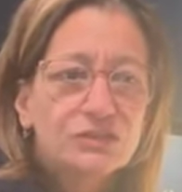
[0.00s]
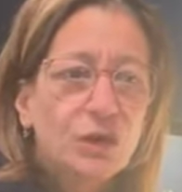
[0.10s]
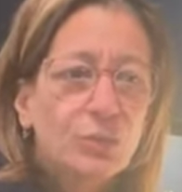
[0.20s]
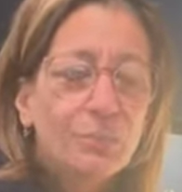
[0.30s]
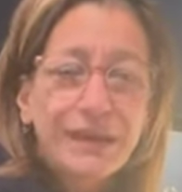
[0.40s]

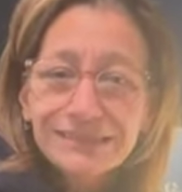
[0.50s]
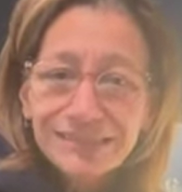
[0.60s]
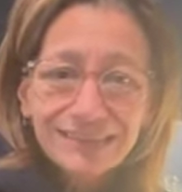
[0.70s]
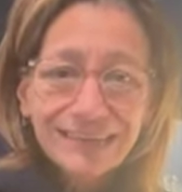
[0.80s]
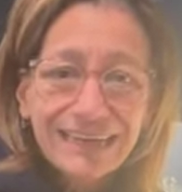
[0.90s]
So
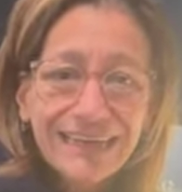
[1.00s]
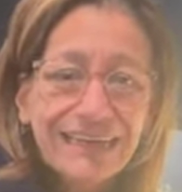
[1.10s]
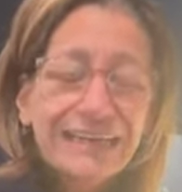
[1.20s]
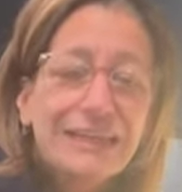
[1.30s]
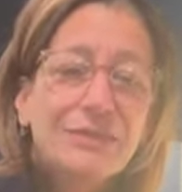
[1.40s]

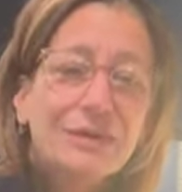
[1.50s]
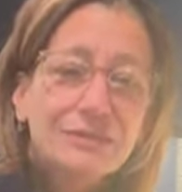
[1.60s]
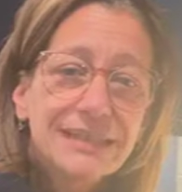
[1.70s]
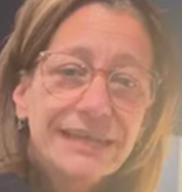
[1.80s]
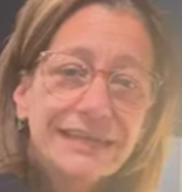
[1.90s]
basically,
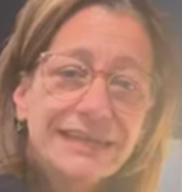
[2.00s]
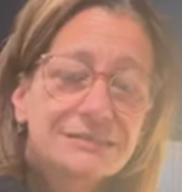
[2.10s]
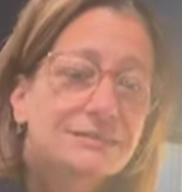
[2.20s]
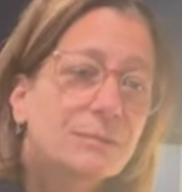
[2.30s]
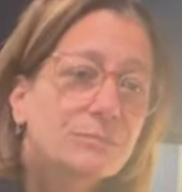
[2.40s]
they're
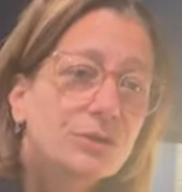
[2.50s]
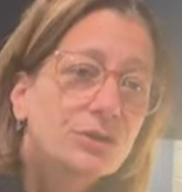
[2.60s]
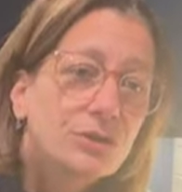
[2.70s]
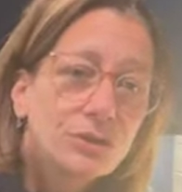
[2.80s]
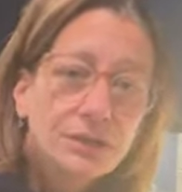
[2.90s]
taking some
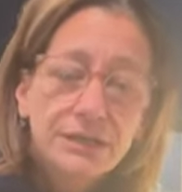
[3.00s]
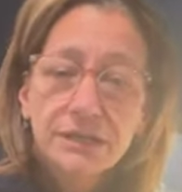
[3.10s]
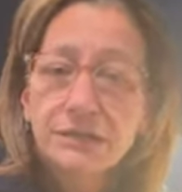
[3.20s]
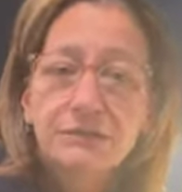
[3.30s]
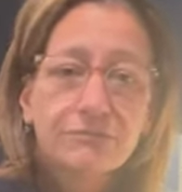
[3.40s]

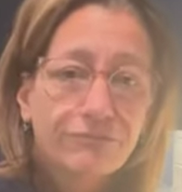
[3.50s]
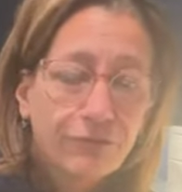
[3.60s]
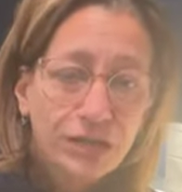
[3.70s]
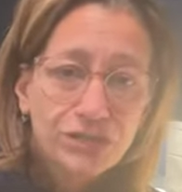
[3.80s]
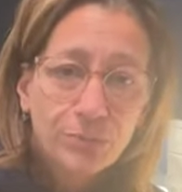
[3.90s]
good,
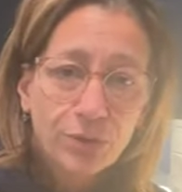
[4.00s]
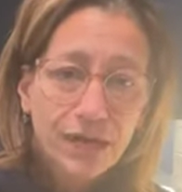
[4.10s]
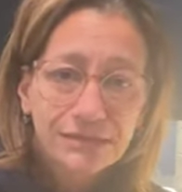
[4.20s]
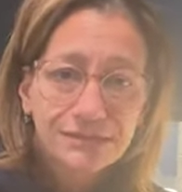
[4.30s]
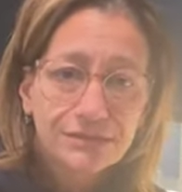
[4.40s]
fresh
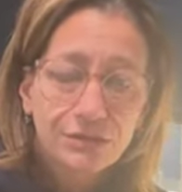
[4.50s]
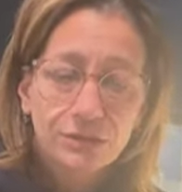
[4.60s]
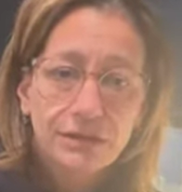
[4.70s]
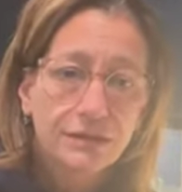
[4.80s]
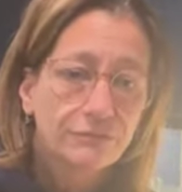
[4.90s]
pressed
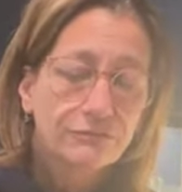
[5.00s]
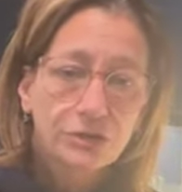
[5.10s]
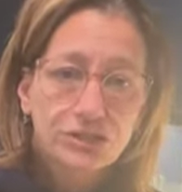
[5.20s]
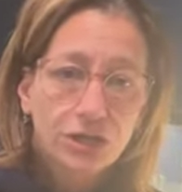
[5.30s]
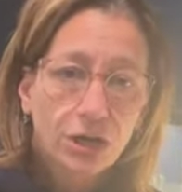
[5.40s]

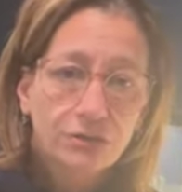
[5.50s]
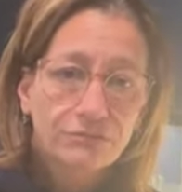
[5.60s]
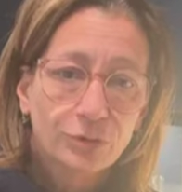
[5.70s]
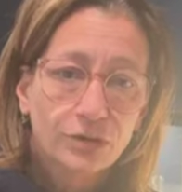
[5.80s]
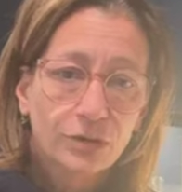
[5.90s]
virgin
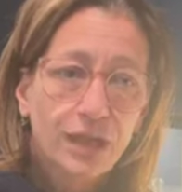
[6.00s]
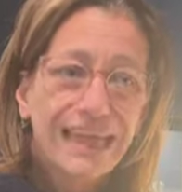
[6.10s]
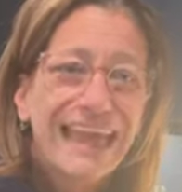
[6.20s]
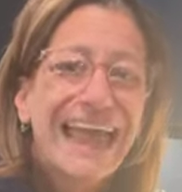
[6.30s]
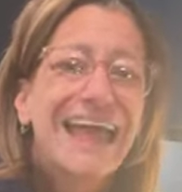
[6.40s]
olive
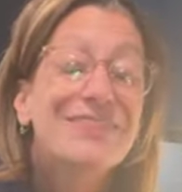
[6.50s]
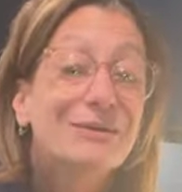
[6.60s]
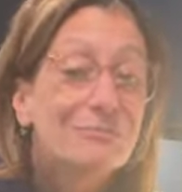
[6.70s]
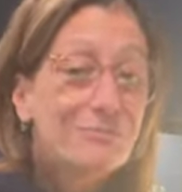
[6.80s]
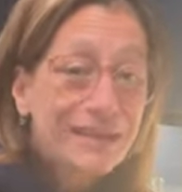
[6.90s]
oil
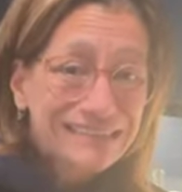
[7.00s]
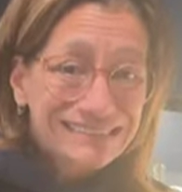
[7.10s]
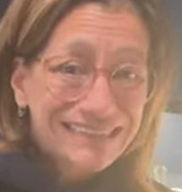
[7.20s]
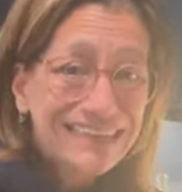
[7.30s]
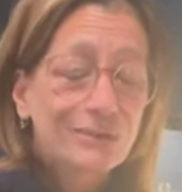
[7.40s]
and they're
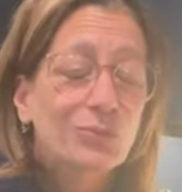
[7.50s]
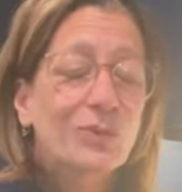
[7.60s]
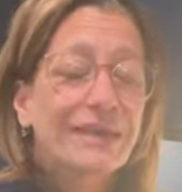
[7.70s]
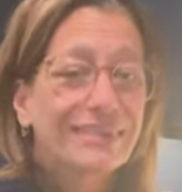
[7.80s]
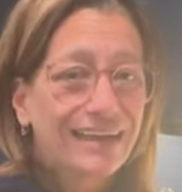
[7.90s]
mixing
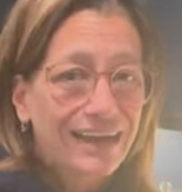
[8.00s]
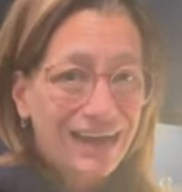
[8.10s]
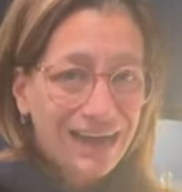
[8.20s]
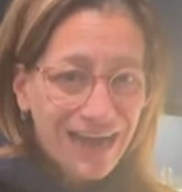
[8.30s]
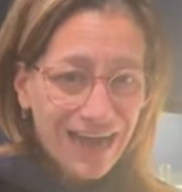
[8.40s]
it with
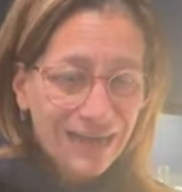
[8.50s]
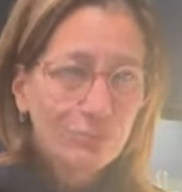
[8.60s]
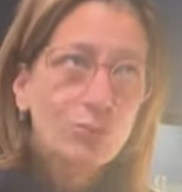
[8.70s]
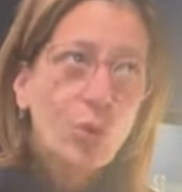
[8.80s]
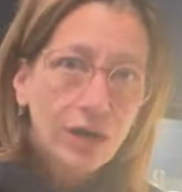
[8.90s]

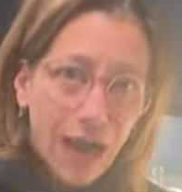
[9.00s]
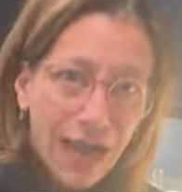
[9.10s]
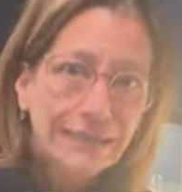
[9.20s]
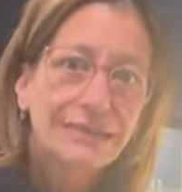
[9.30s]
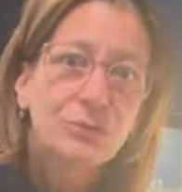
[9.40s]
more
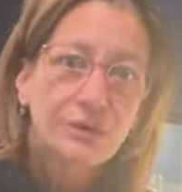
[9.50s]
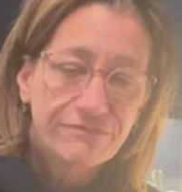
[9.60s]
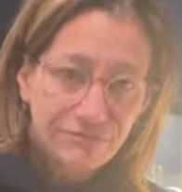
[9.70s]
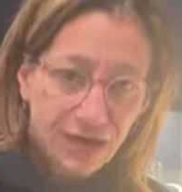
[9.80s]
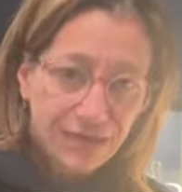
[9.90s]
highly
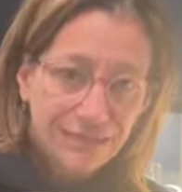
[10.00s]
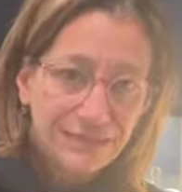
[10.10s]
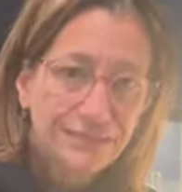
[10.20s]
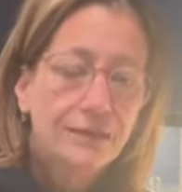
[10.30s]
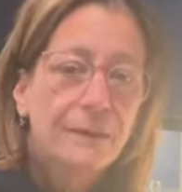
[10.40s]

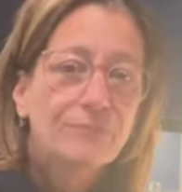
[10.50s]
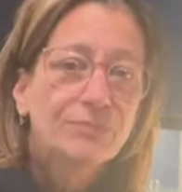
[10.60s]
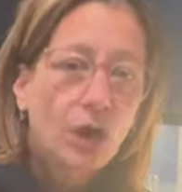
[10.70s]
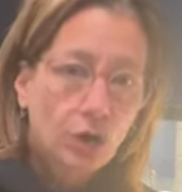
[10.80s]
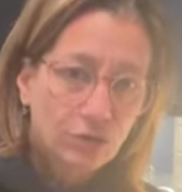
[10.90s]
refined
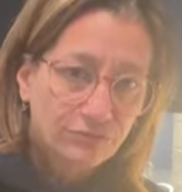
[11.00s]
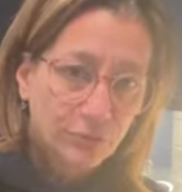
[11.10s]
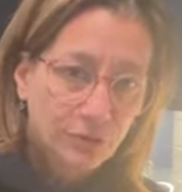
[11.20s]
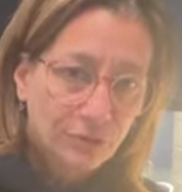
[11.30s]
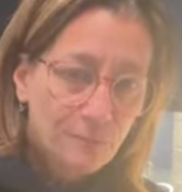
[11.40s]

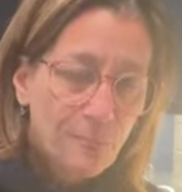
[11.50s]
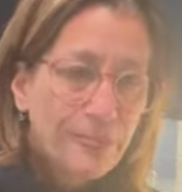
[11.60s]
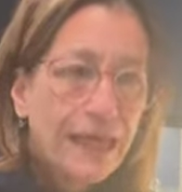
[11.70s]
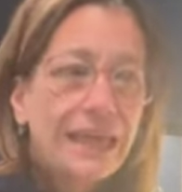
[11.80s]
olive oil.